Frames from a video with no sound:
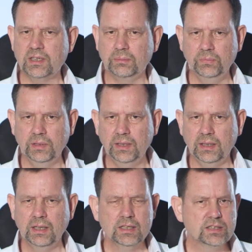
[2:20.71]
some
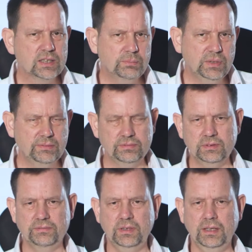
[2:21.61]
way, some
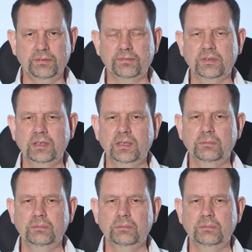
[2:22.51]
level of life.